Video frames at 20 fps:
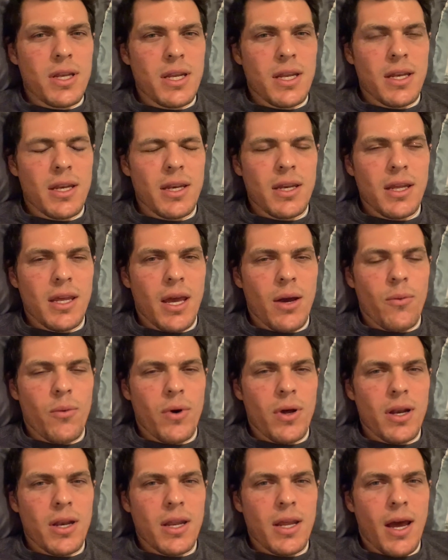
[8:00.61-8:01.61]
didn't get
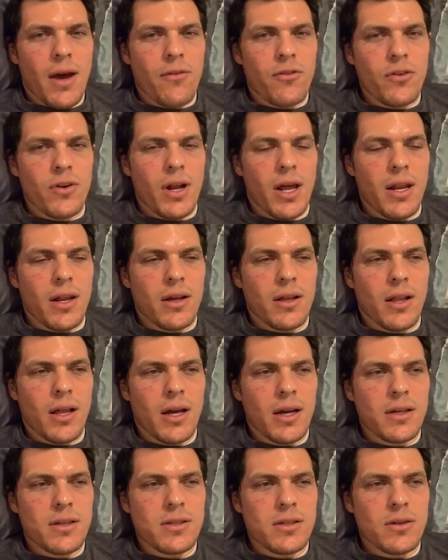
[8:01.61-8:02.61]
one after 9
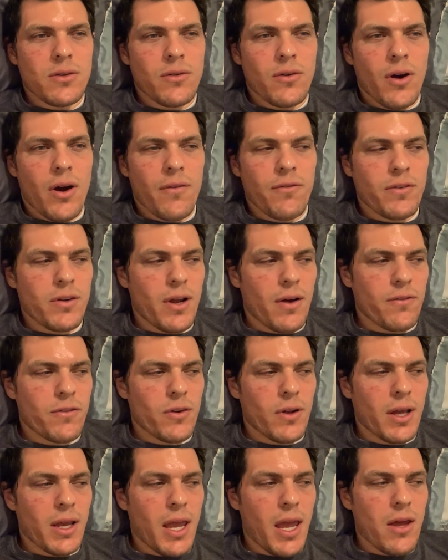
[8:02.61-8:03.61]
o'clock, so after
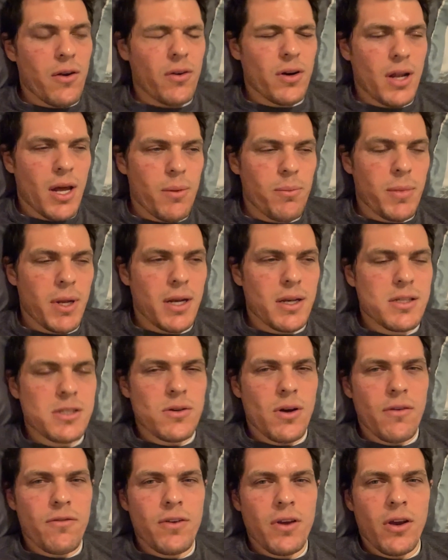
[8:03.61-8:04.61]
like 8 or 9 minutes.
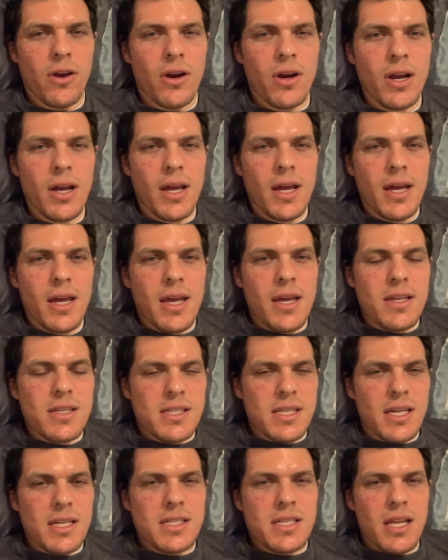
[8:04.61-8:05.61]
So I figure
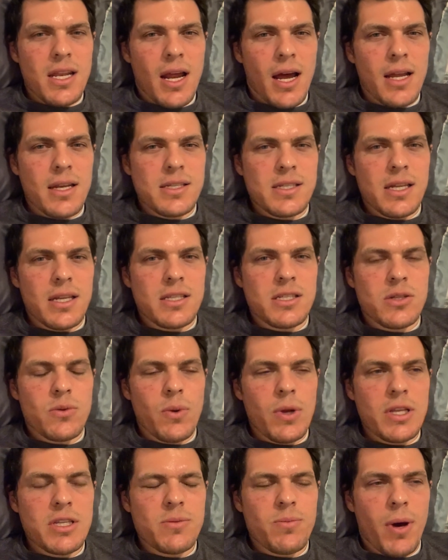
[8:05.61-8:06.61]
6 to 9 is that
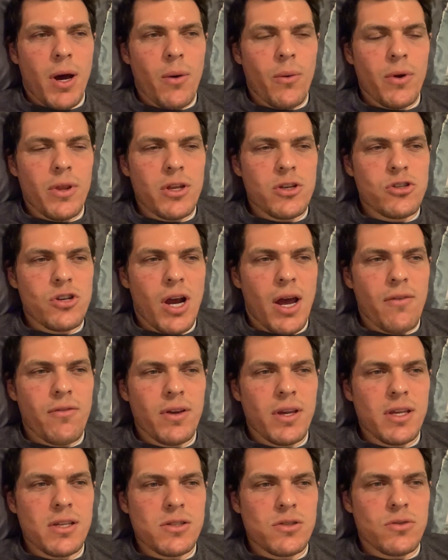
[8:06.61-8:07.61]
sweet spot where the
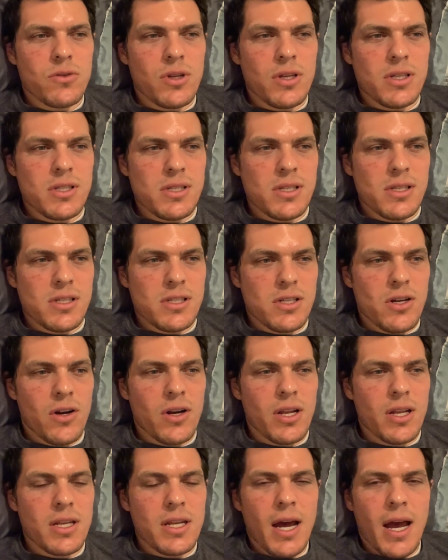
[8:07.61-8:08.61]
traffic is
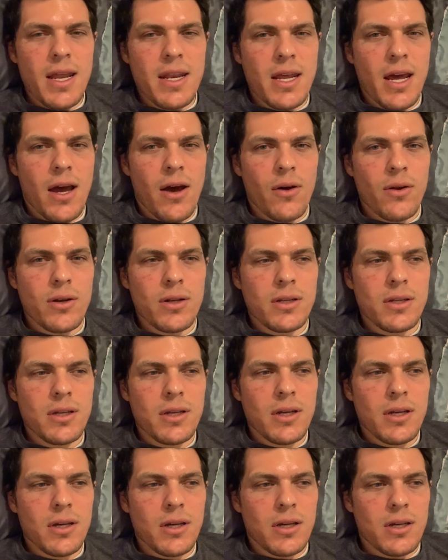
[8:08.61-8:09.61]
starting to die down,
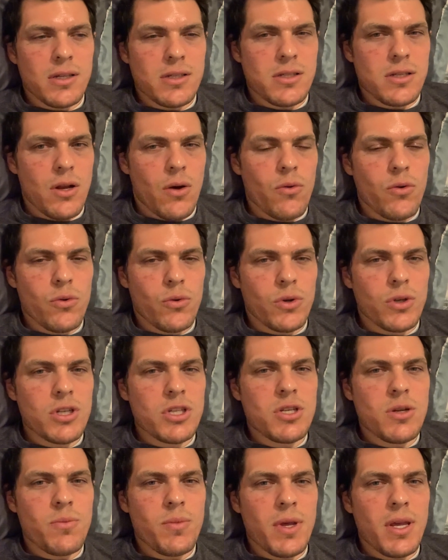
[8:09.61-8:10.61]
because no one really
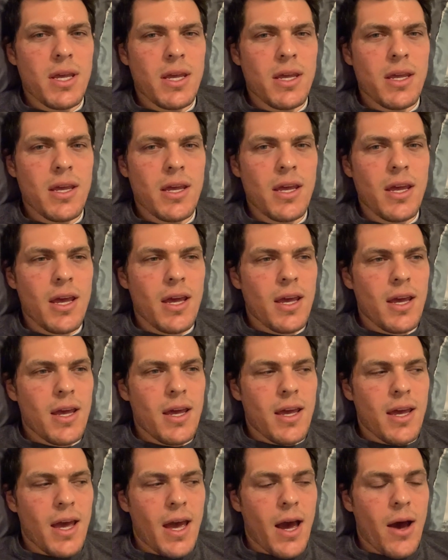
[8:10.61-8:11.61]
should be
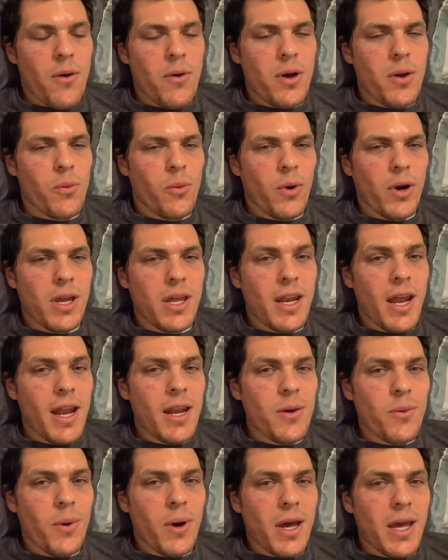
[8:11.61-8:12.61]
out and working
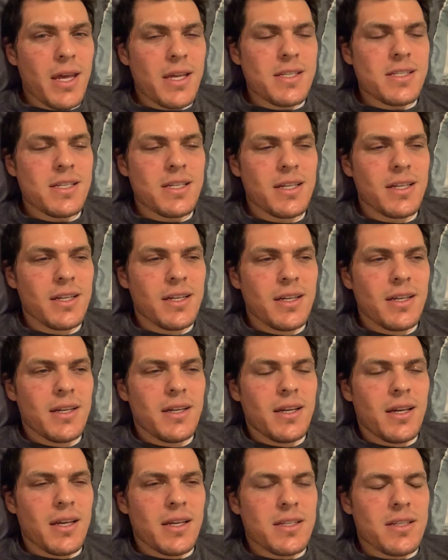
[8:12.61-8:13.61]
anyways,
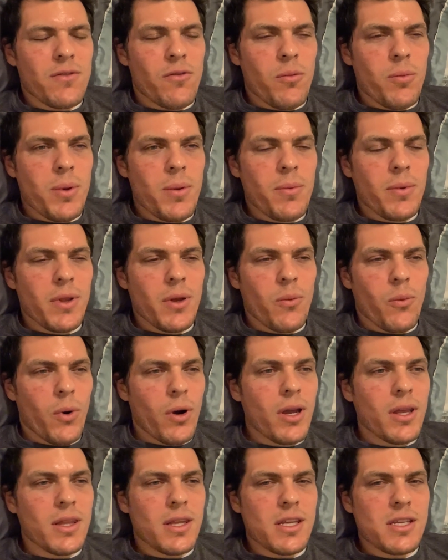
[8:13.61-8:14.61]
except for people that
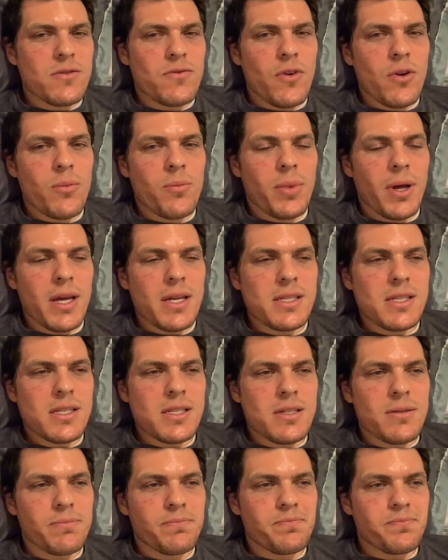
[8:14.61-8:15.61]
work at these food
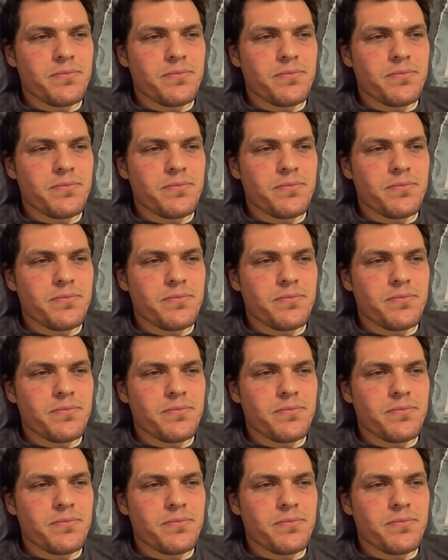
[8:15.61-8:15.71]
places.